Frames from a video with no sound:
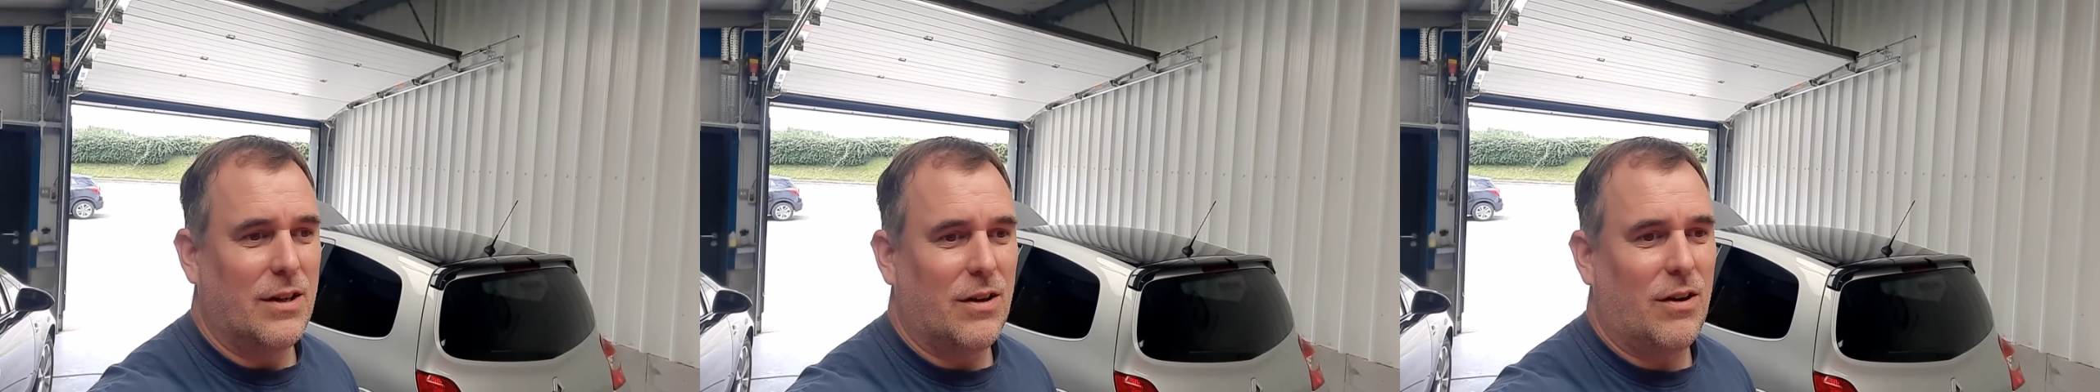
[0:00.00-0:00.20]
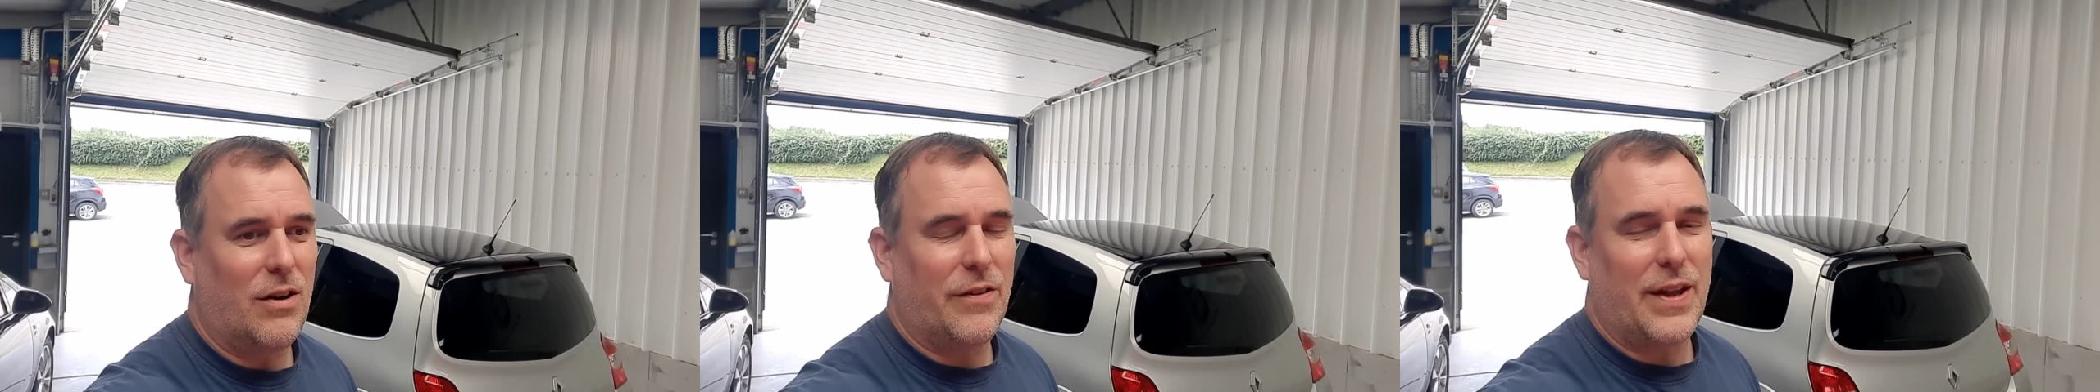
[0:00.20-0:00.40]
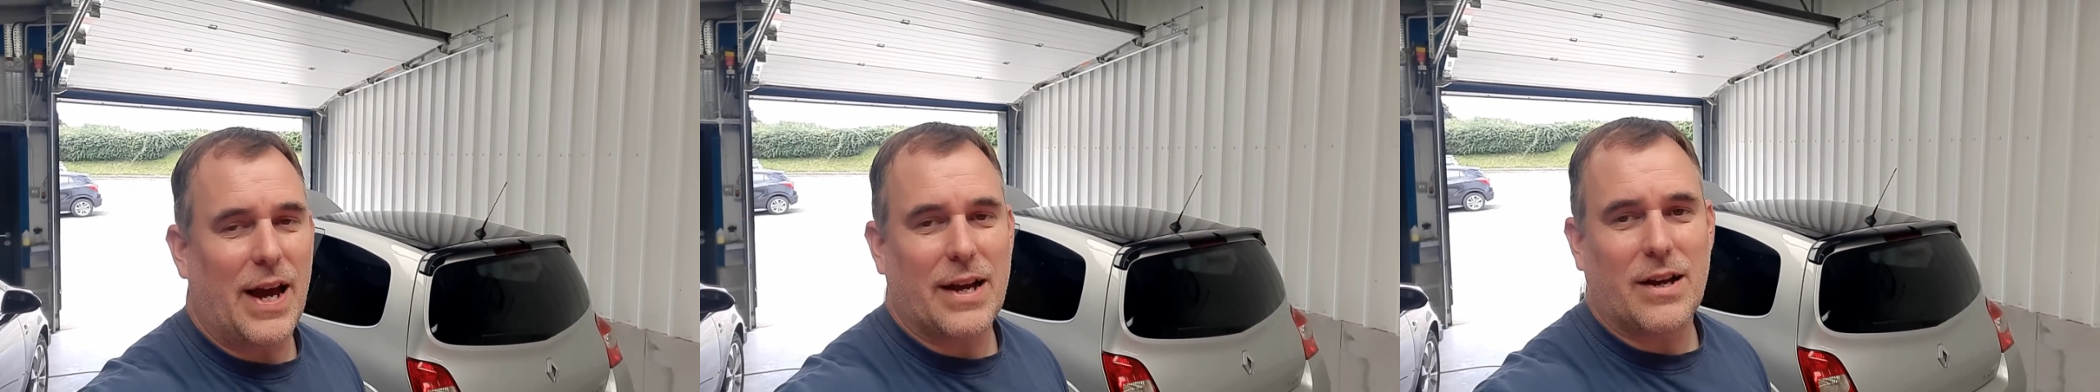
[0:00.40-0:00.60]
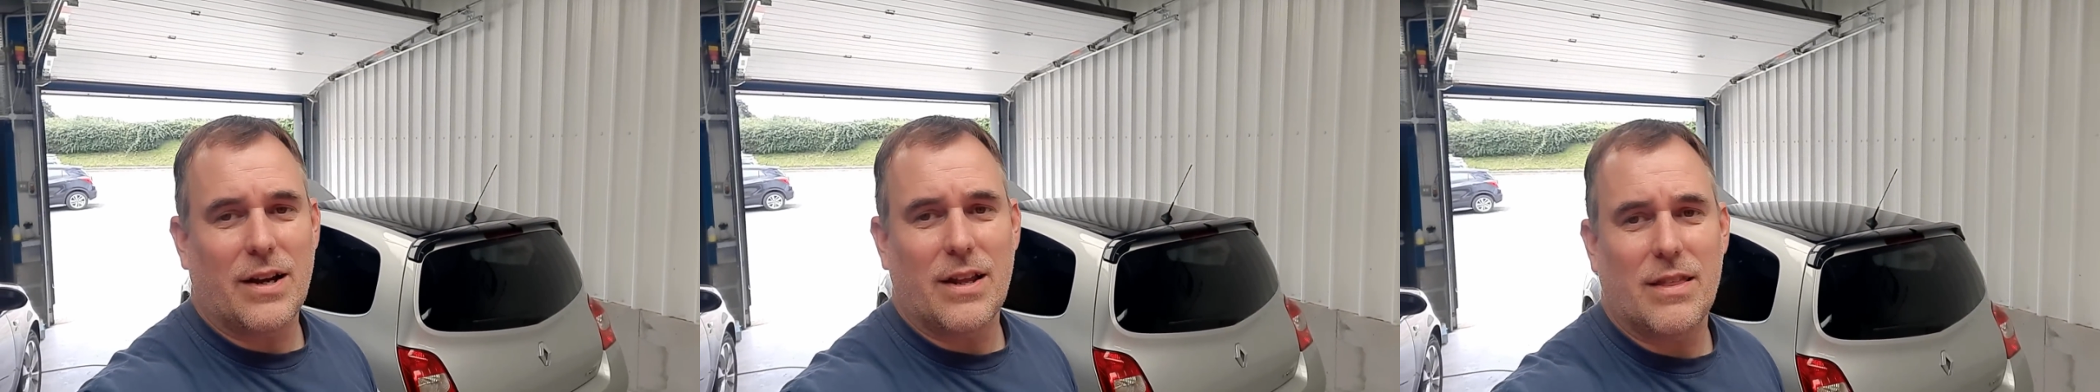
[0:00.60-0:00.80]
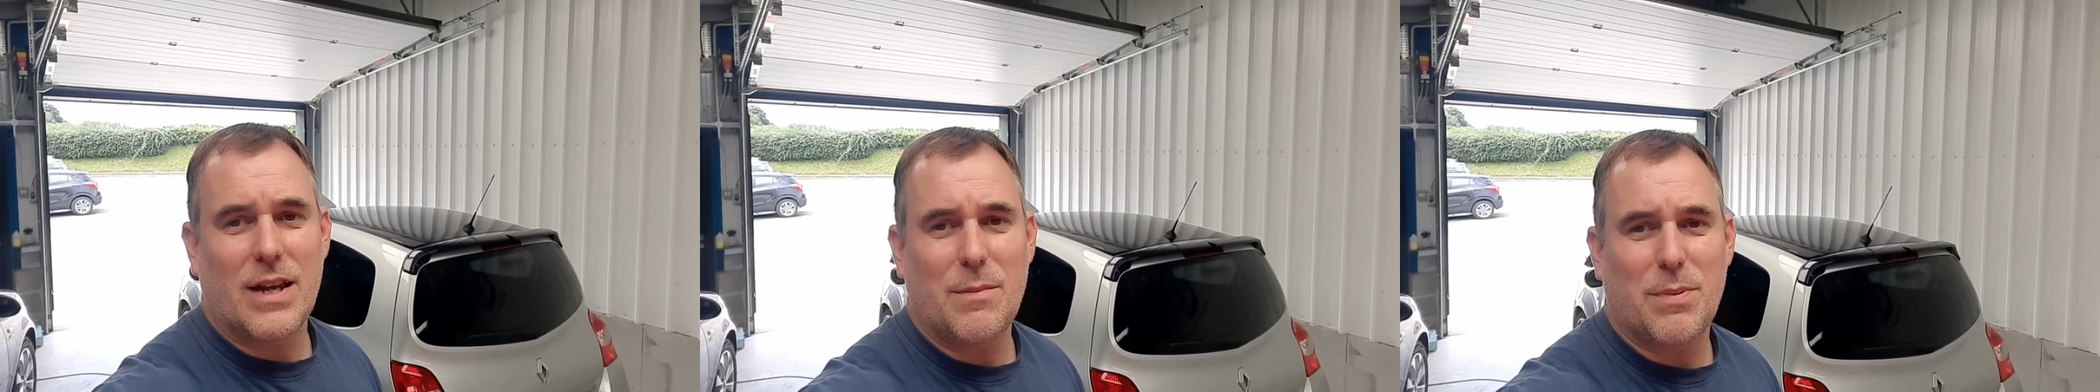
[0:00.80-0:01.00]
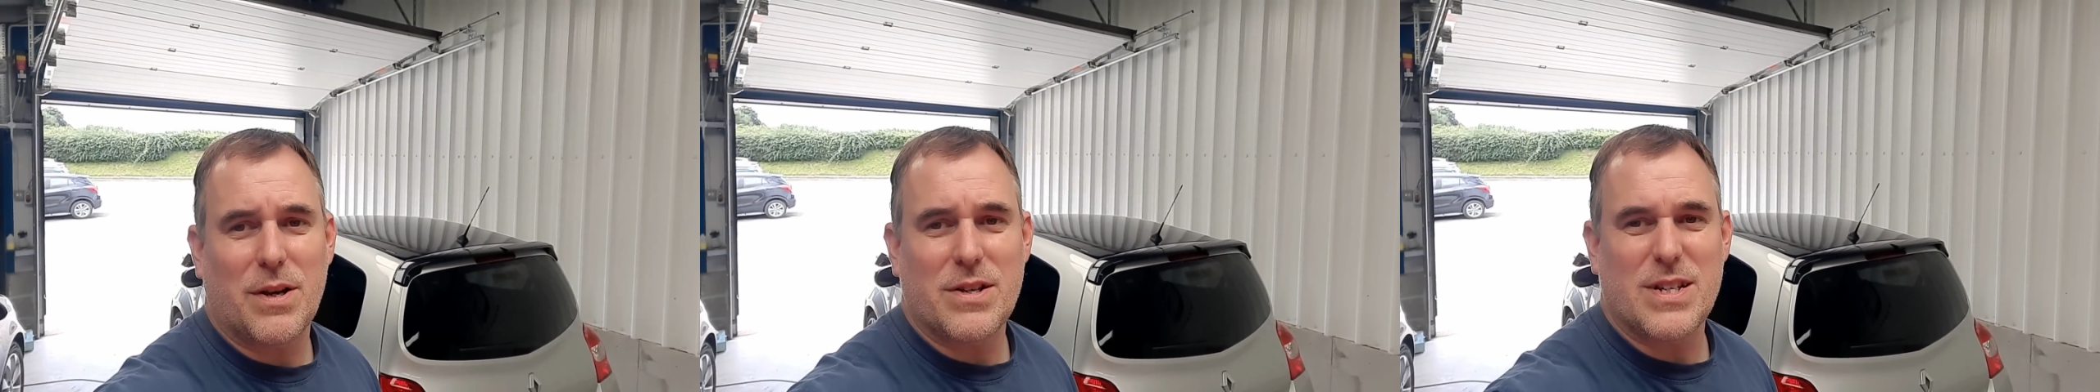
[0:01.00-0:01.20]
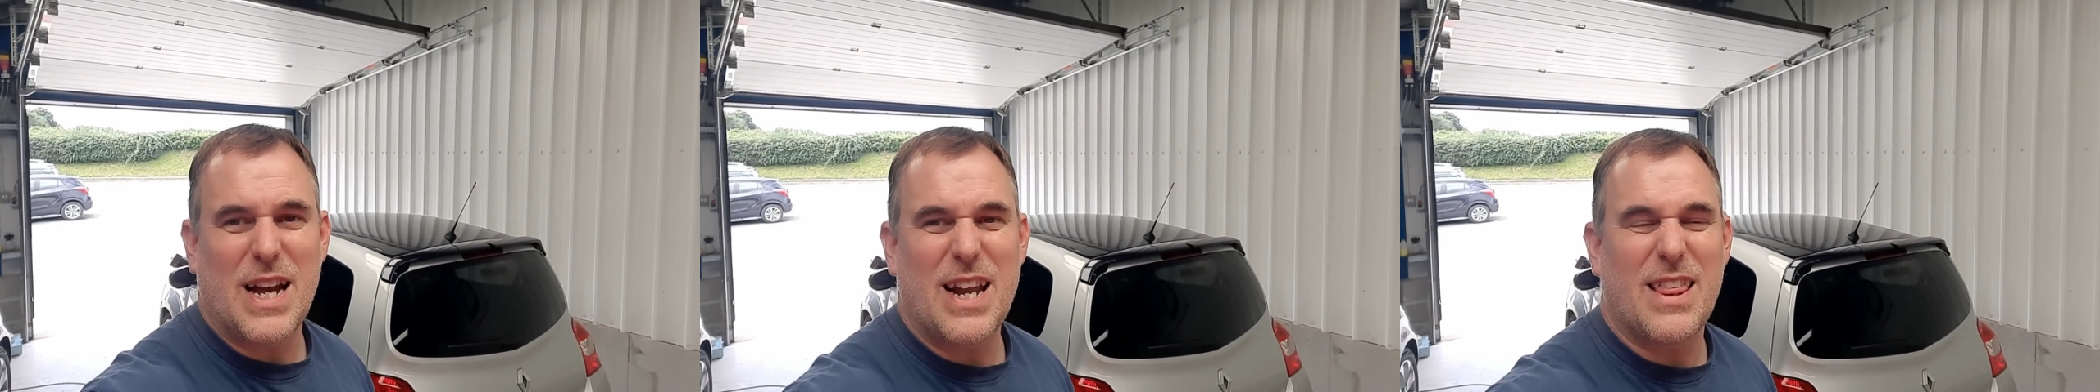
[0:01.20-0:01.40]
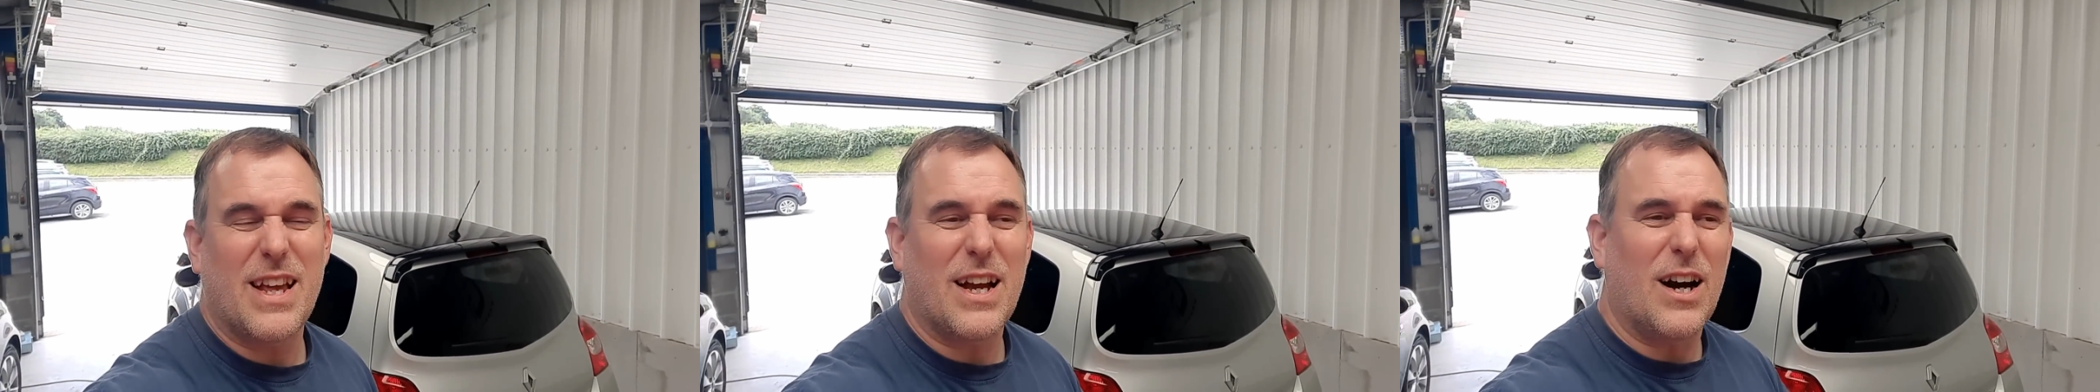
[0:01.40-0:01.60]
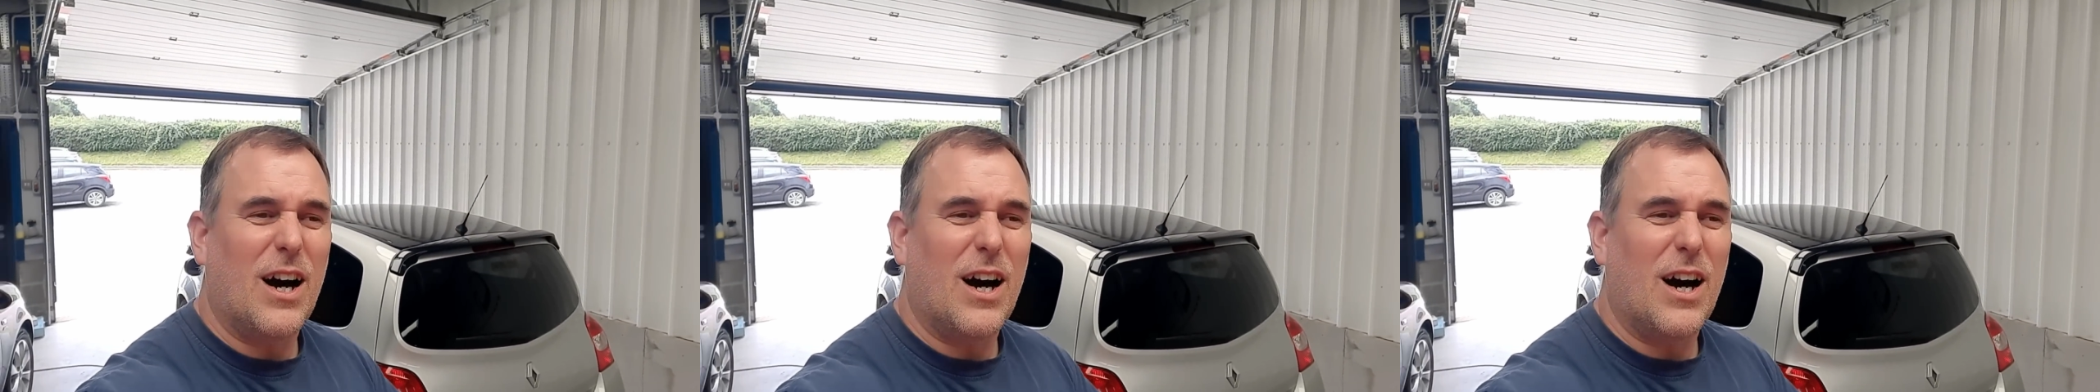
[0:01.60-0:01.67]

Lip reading: on that kind of thing because anything